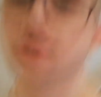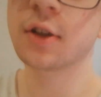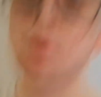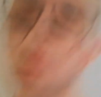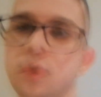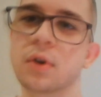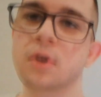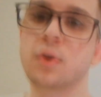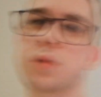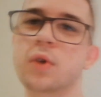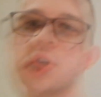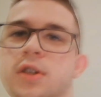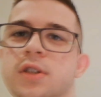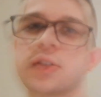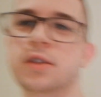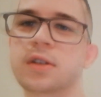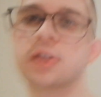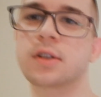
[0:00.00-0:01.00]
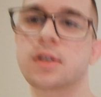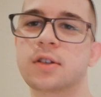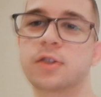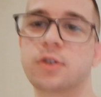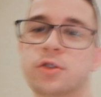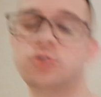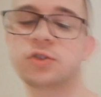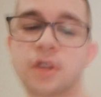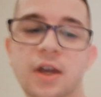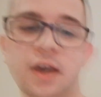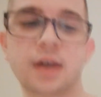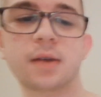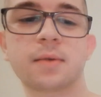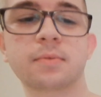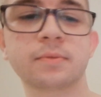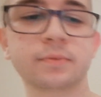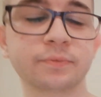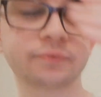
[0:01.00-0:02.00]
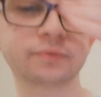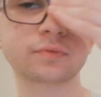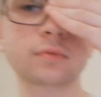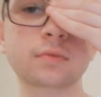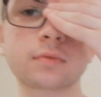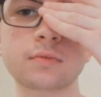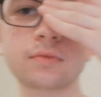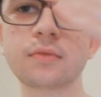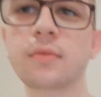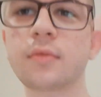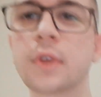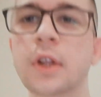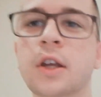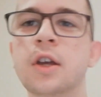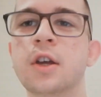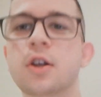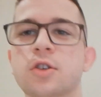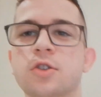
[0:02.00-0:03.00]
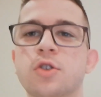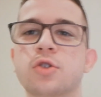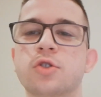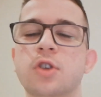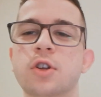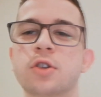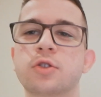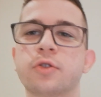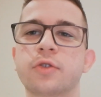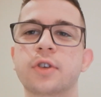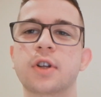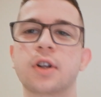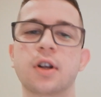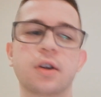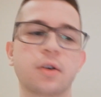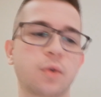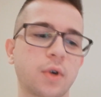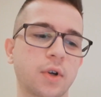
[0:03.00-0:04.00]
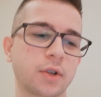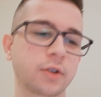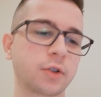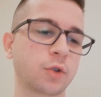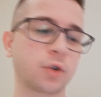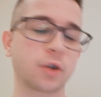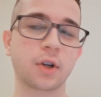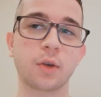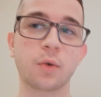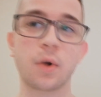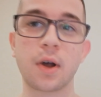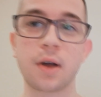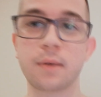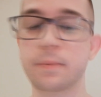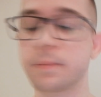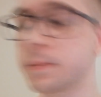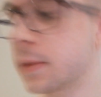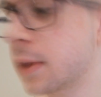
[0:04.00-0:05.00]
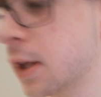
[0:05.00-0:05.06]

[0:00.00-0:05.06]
didn't want to waste your time because I was trying to figure out where to connect what.